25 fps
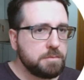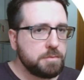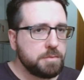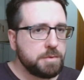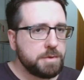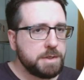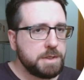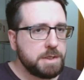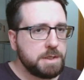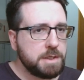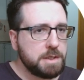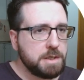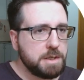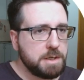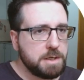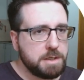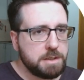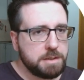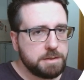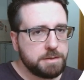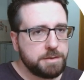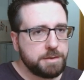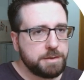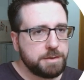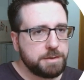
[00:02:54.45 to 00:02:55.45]
We
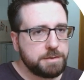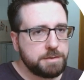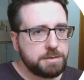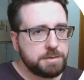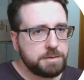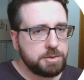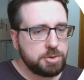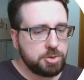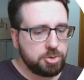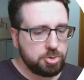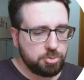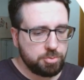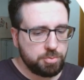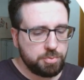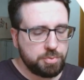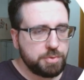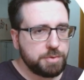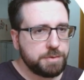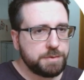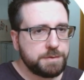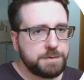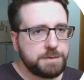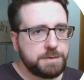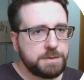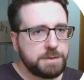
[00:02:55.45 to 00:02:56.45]
are going to
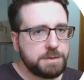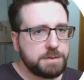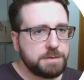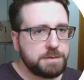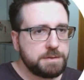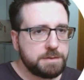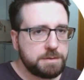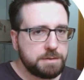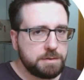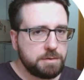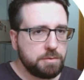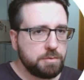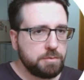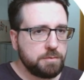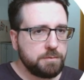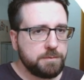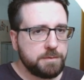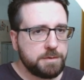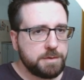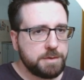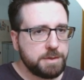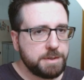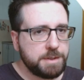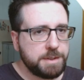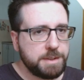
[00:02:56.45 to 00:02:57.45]
put it
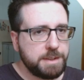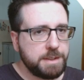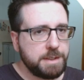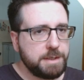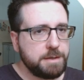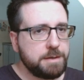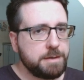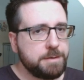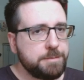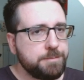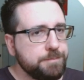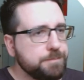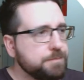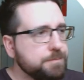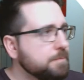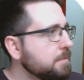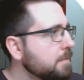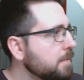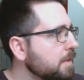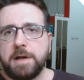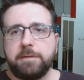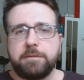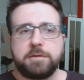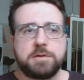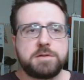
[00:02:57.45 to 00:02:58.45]
over here.
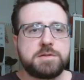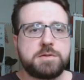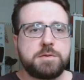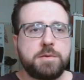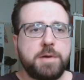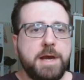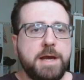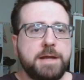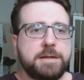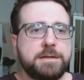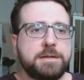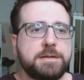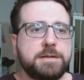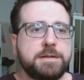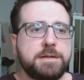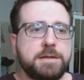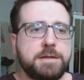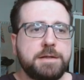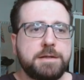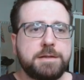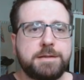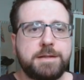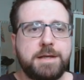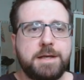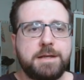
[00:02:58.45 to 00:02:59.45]
I've also added
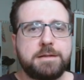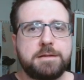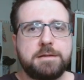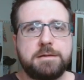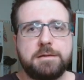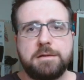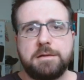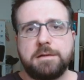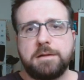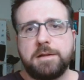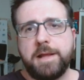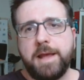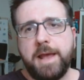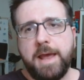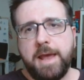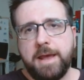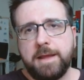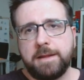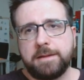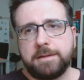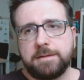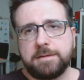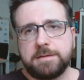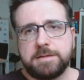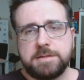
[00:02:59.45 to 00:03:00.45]
a title
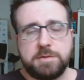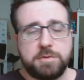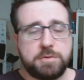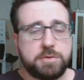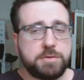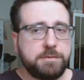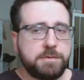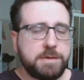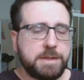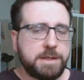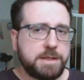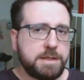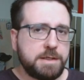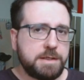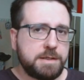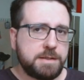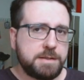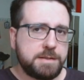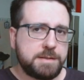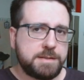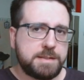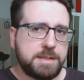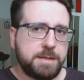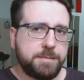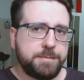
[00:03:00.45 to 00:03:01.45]
and sort of like
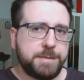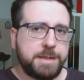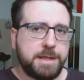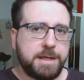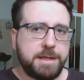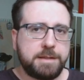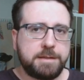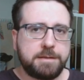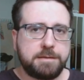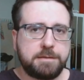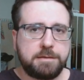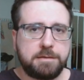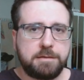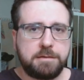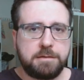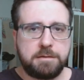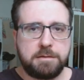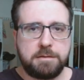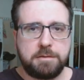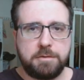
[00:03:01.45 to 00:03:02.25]
a subtitle